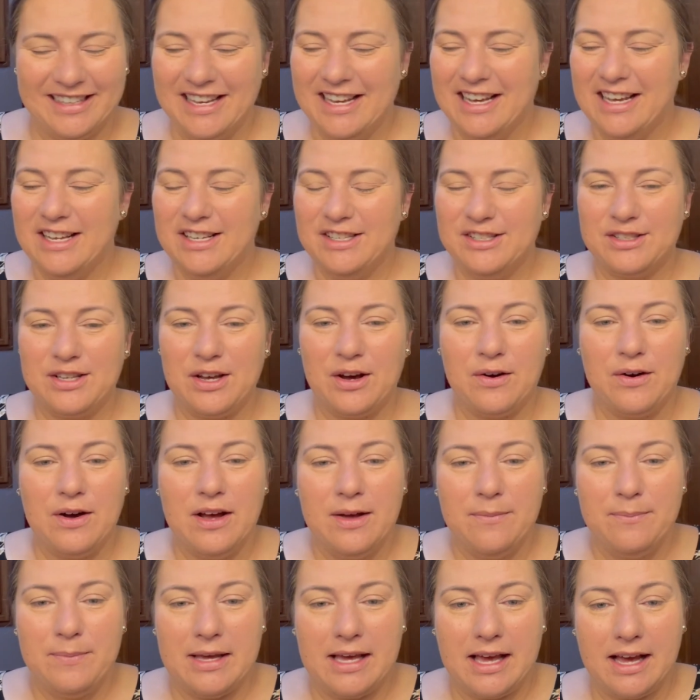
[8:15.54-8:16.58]
So
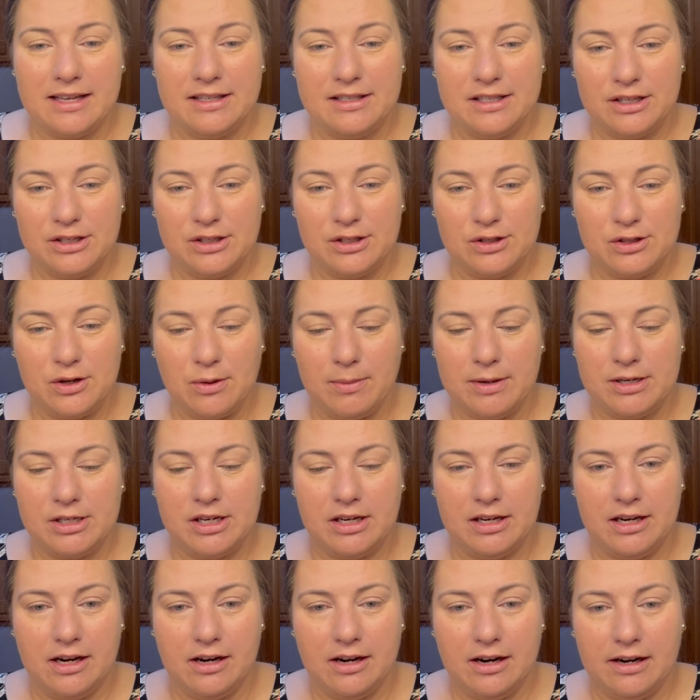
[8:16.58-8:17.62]
because there's so much in
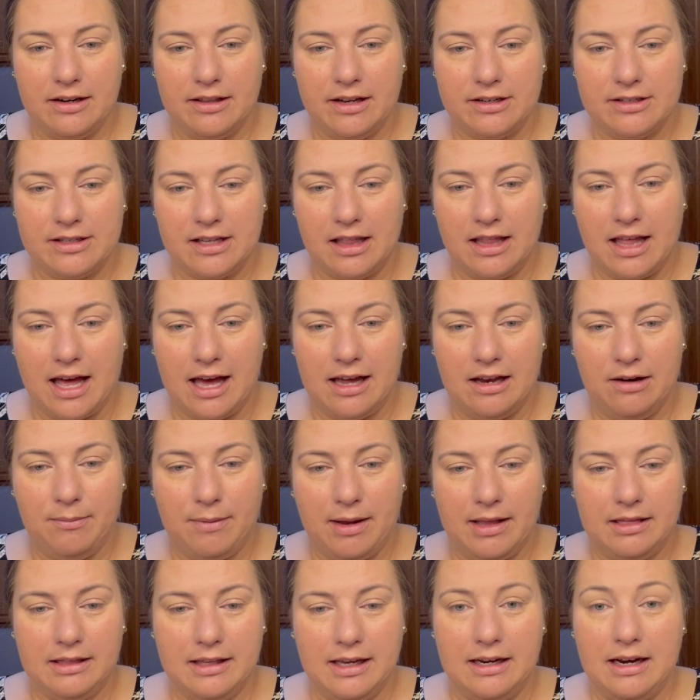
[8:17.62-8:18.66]
here, there's a lot in my
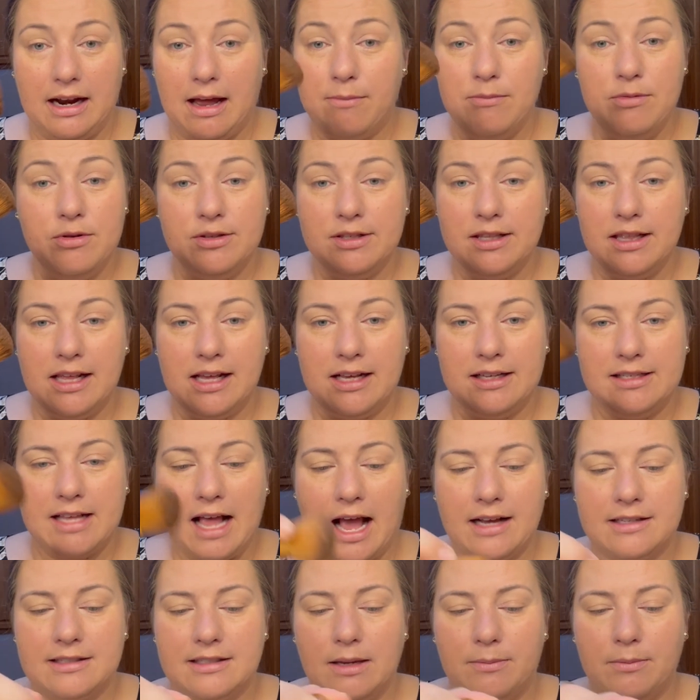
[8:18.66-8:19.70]
lid. I'm using the
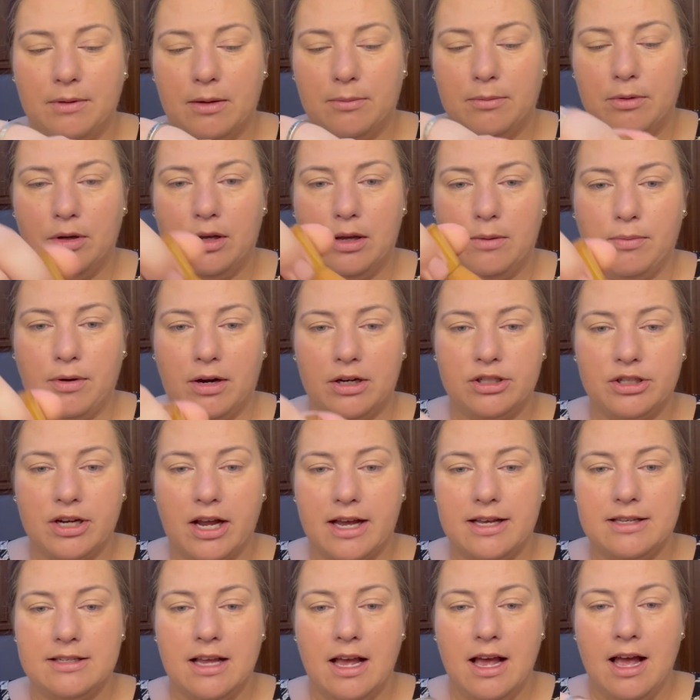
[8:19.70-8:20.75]
exact same Kabuki brush,
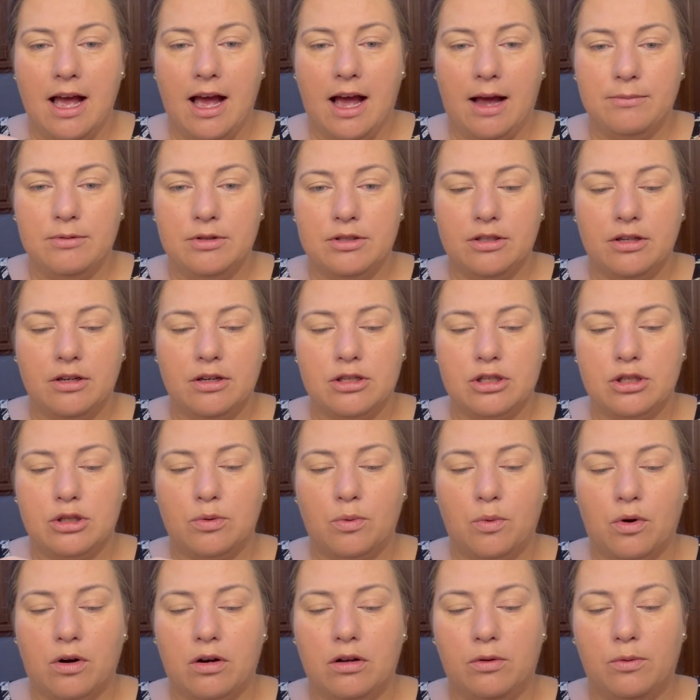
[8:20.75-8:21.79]
guys. I'm just gonna
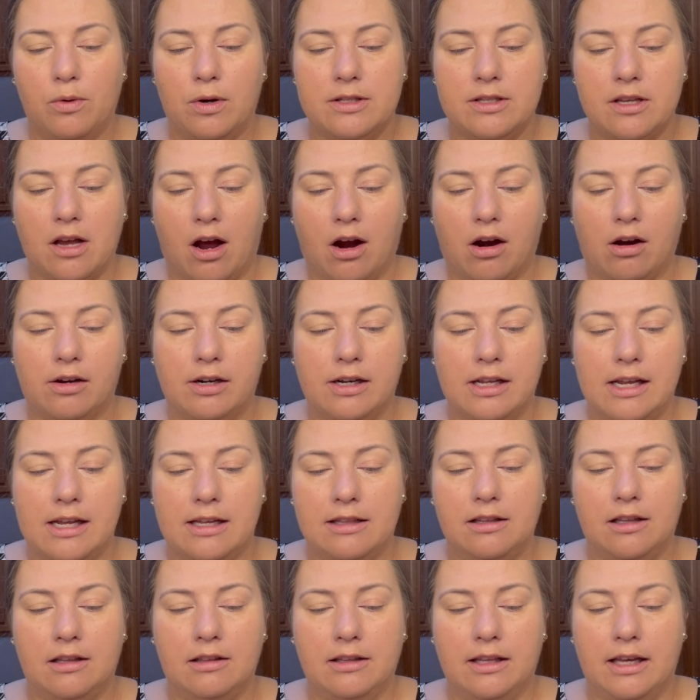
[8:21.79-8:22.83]
swirl what's already in
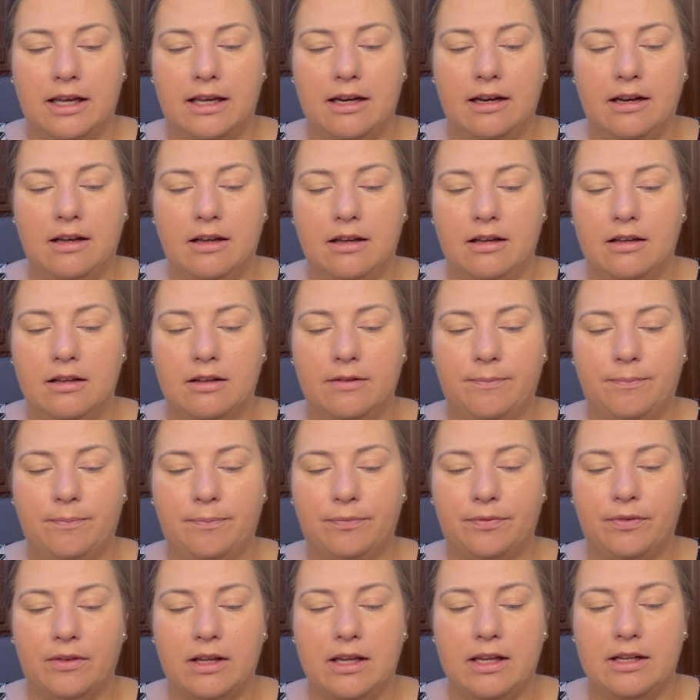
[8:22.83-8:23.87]
the lid
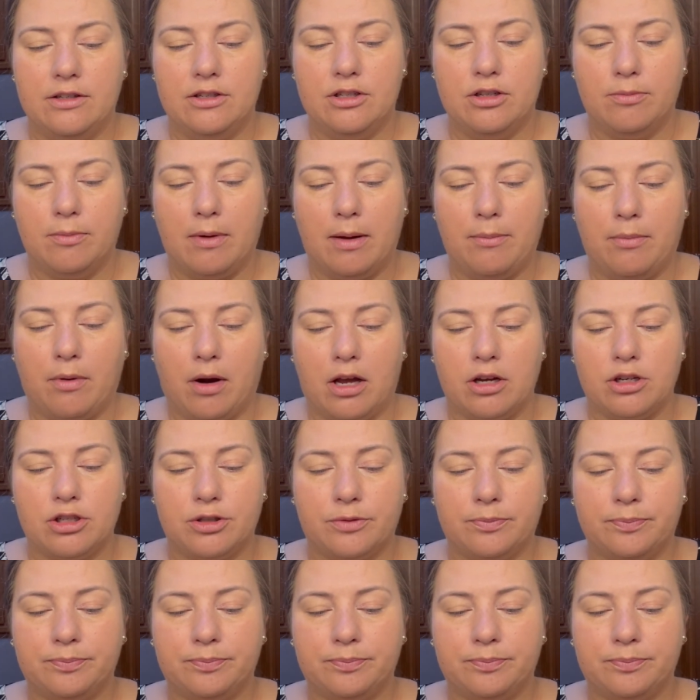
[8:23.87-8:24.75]
into my brush.